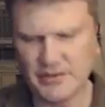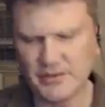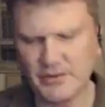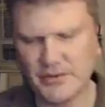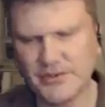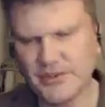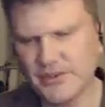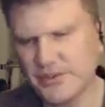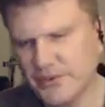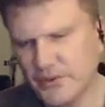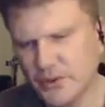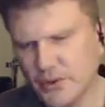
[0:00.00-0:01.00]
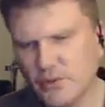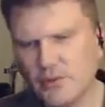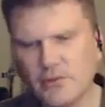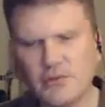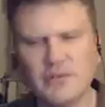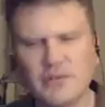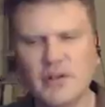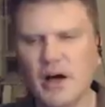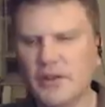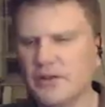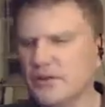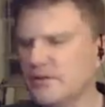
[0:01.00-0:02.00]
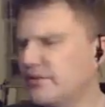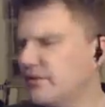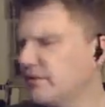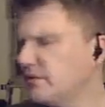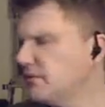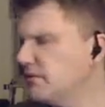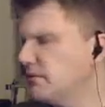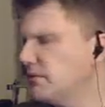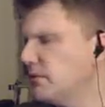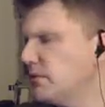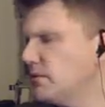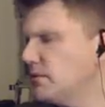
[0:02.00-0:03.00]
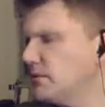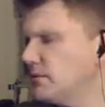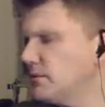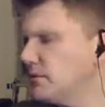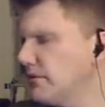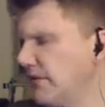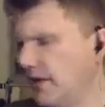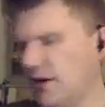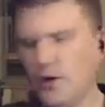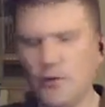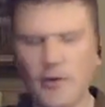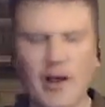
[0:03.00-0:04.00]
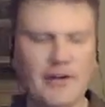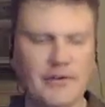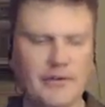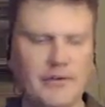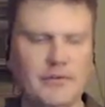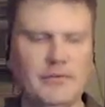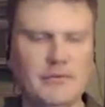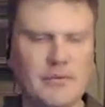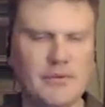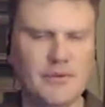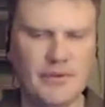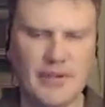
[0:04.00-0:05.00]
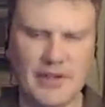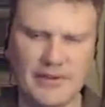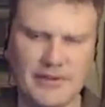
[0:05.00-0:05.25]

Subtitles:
this is you and others that are around you. So yes.